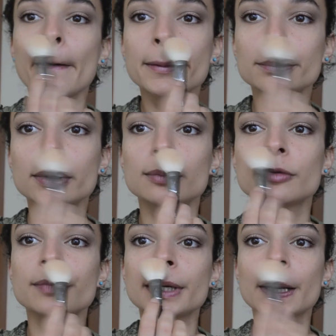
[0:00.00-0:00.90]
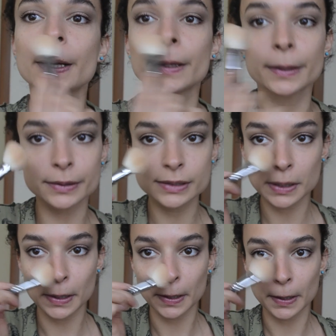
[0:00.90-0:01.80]
on the bottom of my nose,
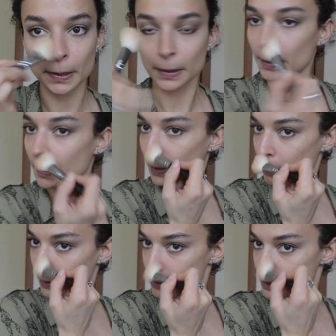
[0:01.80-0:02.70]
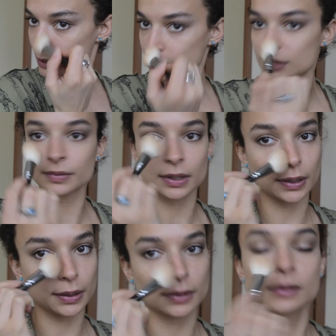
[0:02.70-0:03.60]
sides of my
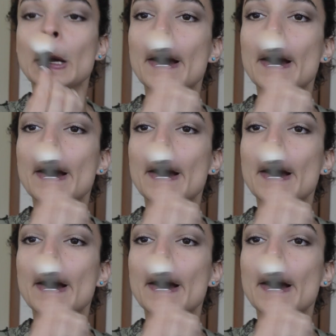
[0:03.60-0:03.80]
nose.